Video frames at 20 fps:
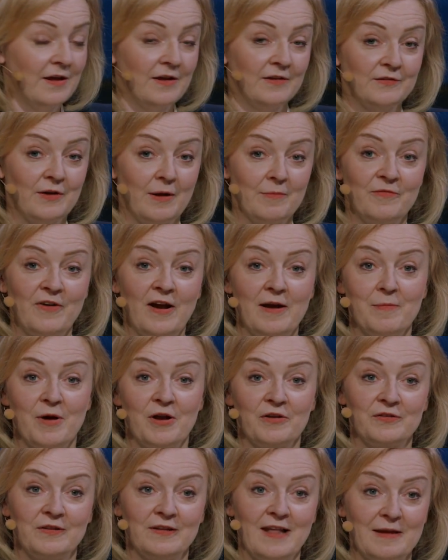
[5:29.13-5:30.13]
So I'm very
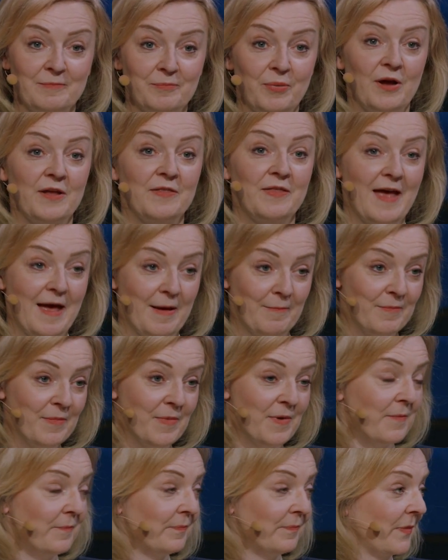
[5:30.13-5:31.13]
much led by them
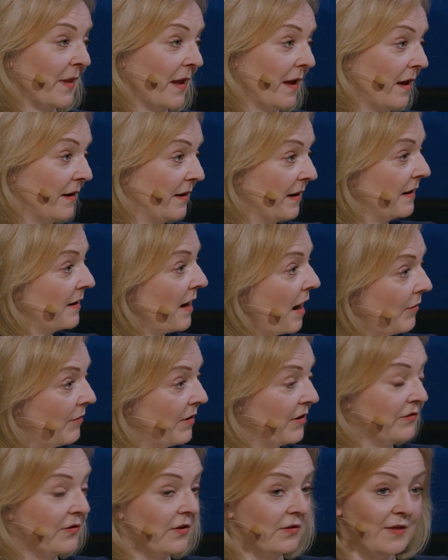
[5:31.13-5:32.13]
and
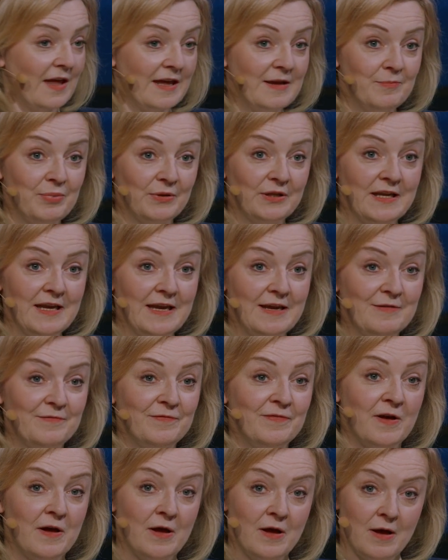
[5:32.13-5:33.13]
encouraged that they
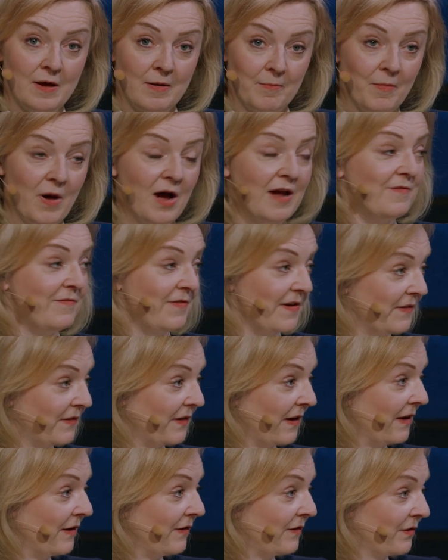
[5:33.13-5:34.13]
believe my
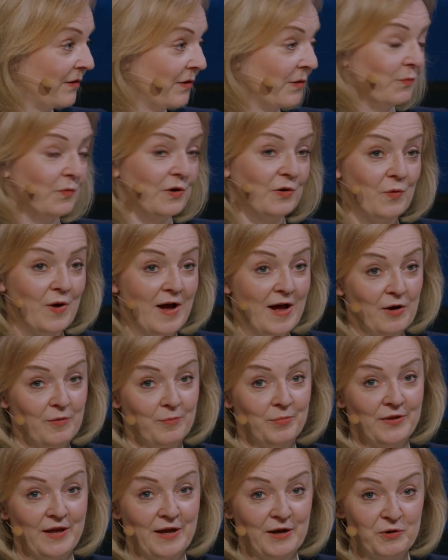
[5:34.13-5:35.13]
visit will
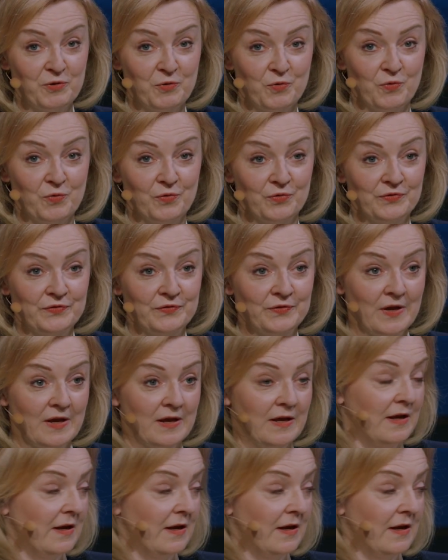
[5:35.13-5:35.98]
help their cause